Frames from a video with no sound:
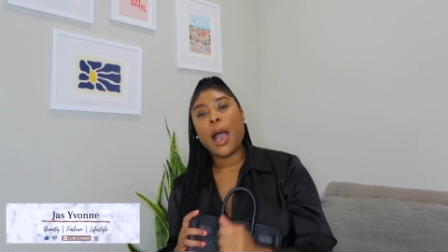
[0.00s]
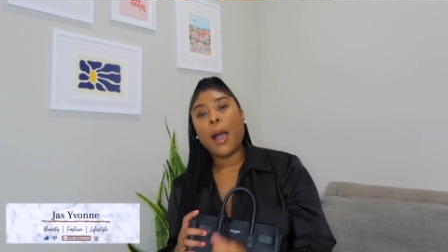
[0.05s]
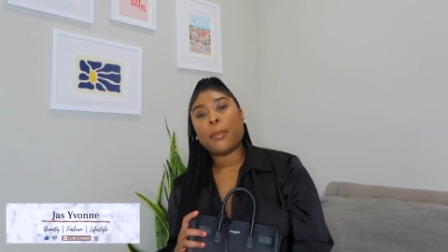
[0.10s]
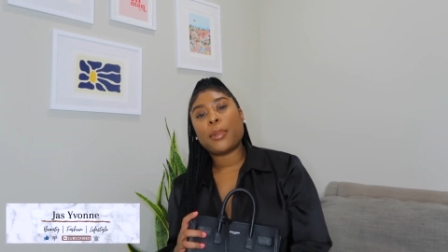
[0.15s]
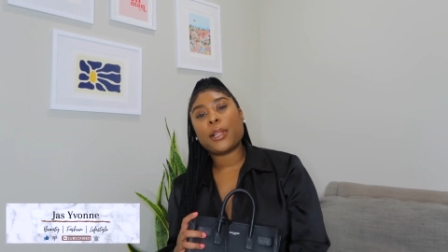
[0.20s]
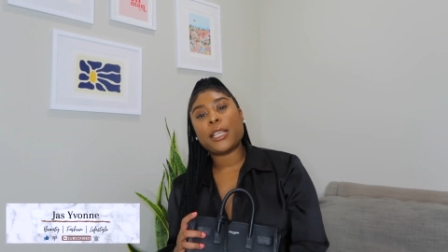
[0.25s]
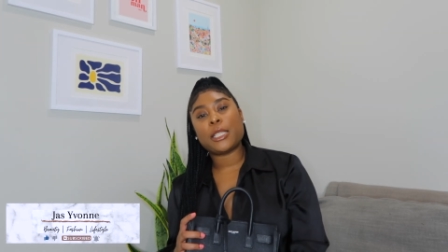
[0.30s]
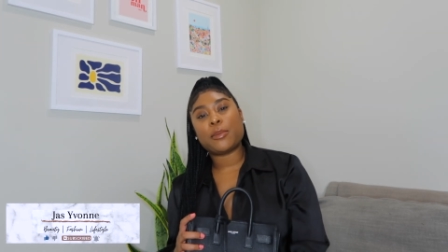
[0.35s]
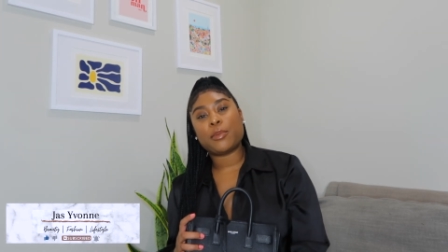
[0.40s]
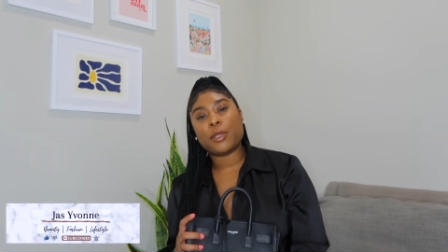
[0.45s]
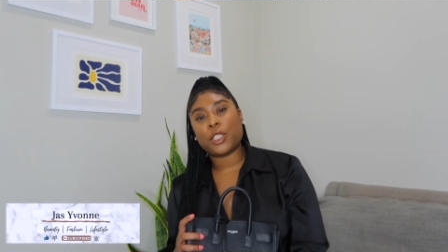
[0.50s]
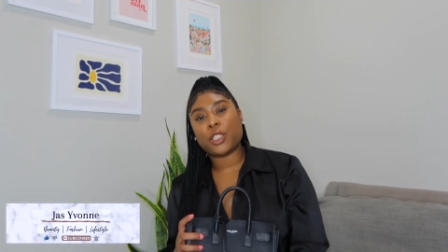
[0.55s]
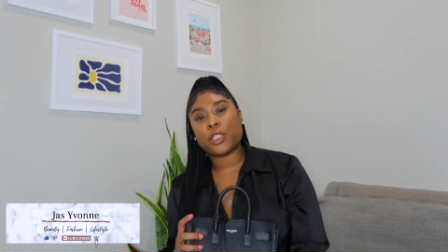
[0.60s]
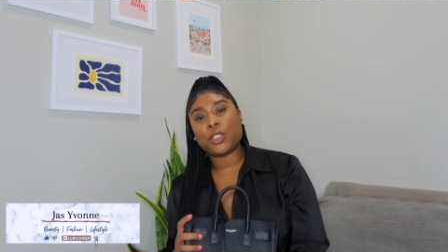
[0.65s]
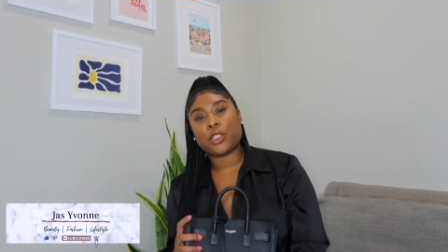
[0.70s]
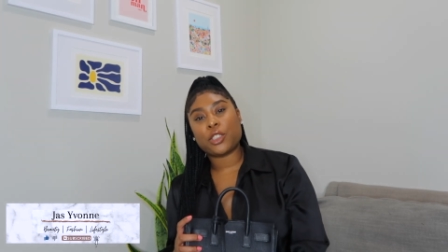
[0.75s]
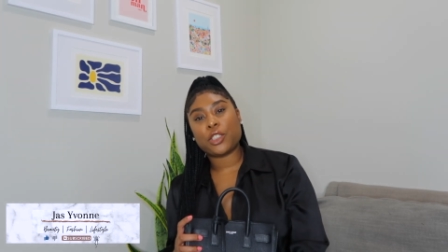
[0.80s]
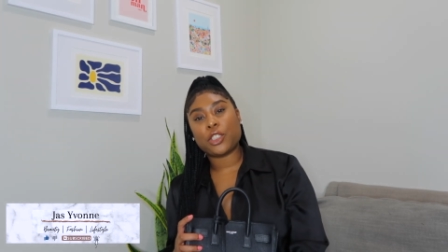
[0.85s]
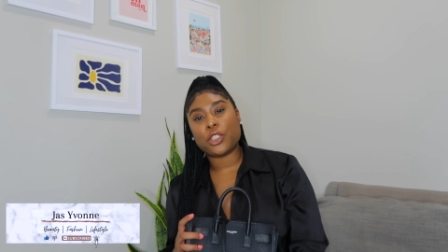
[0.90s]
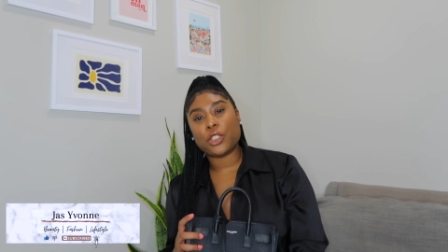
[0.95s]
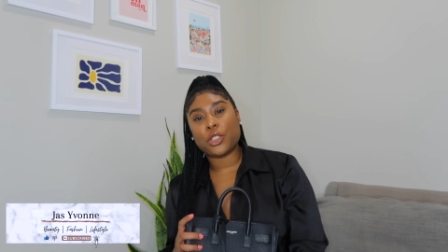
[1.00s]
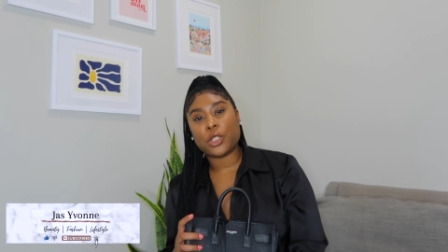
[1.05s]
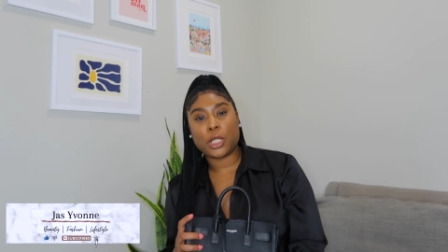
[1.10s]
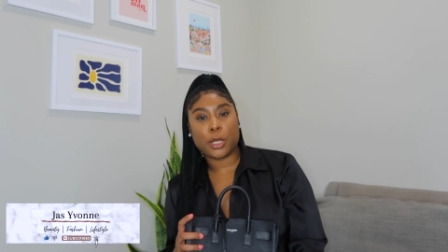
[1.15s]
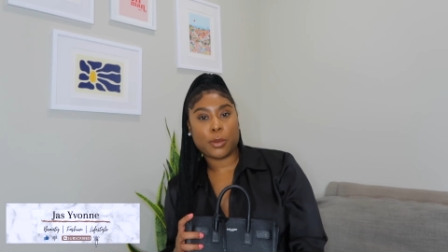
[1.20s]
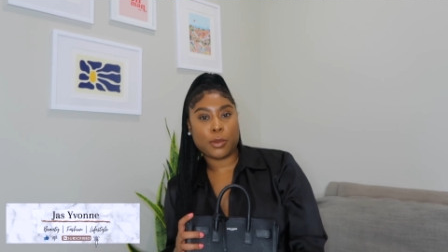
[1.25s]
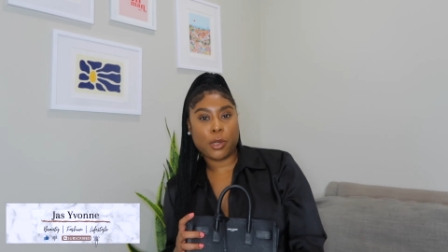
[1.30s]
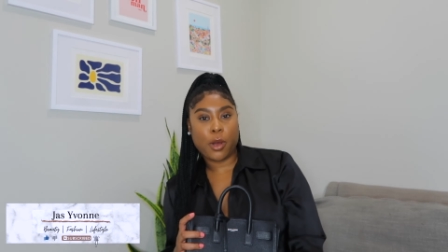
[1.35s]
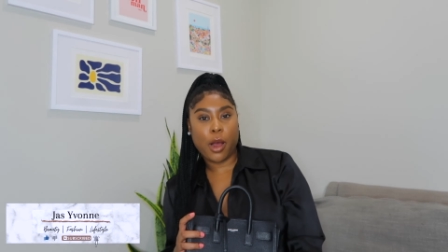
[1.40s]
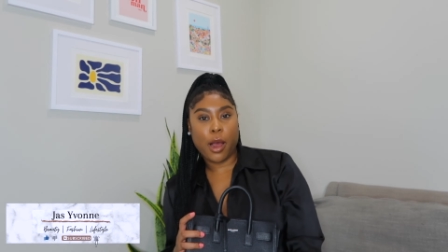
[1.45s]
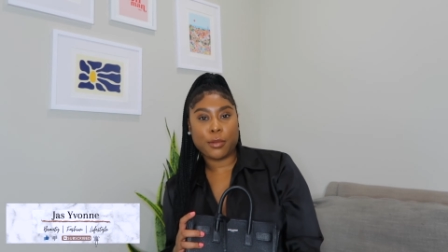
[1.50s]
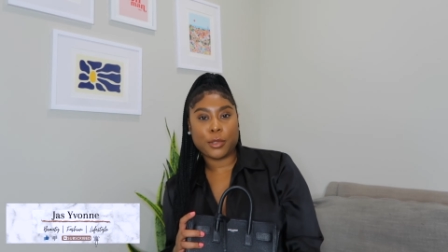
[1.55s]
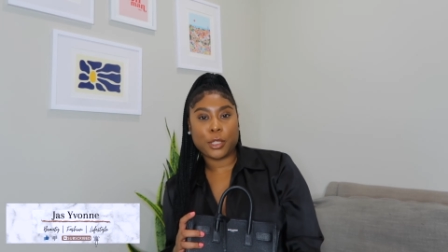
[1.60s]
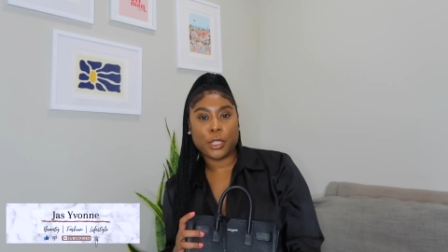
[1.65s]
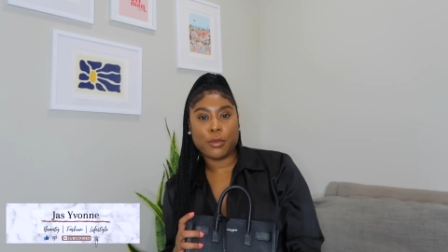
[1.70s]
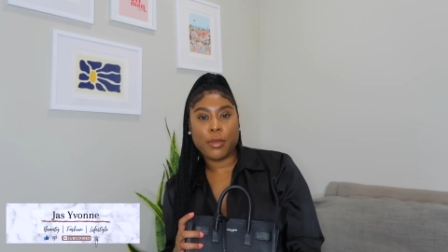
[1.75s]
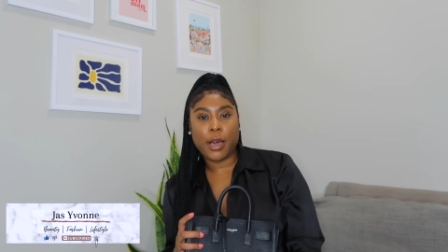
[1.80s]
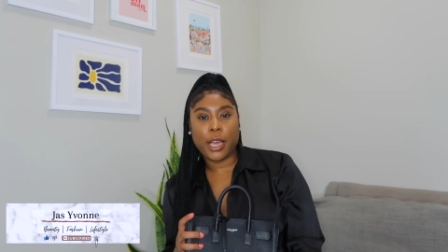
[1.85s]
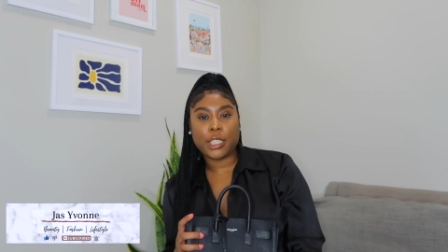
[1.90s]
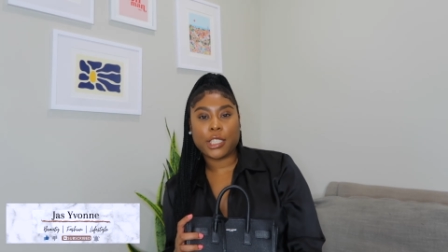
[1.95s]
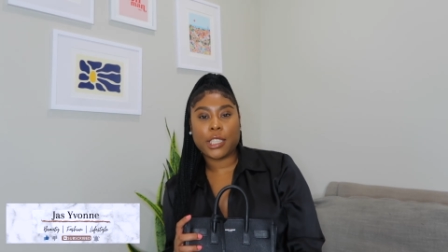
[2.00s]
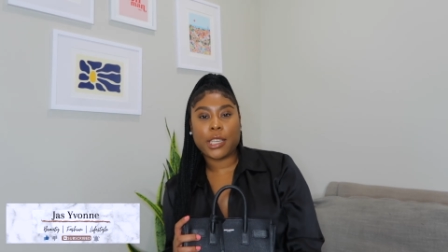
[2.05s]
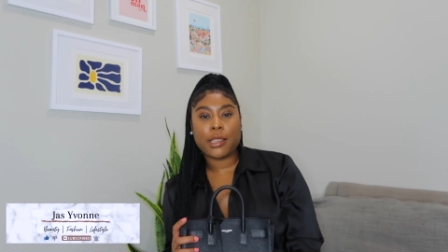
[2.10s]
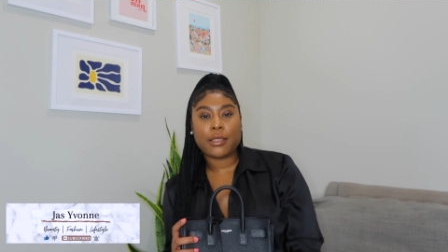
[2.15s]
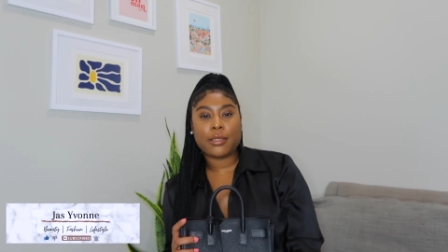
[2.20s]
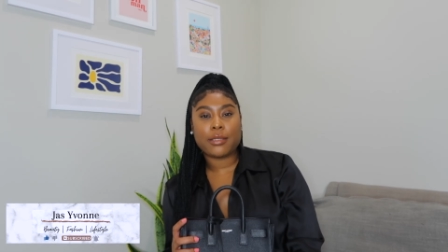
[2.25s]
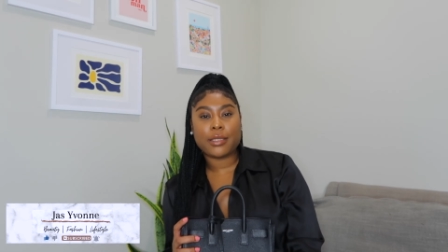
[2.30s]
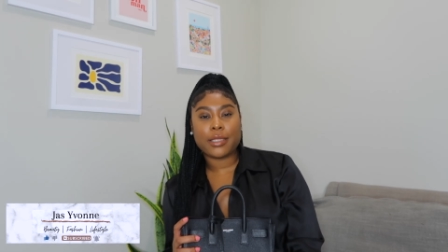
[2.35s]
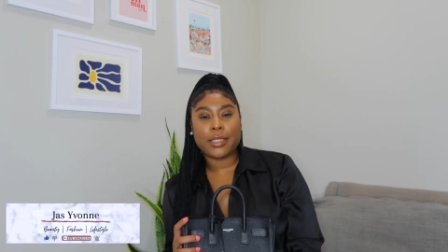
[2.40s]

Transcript: Please be sure to subscribe to my channel,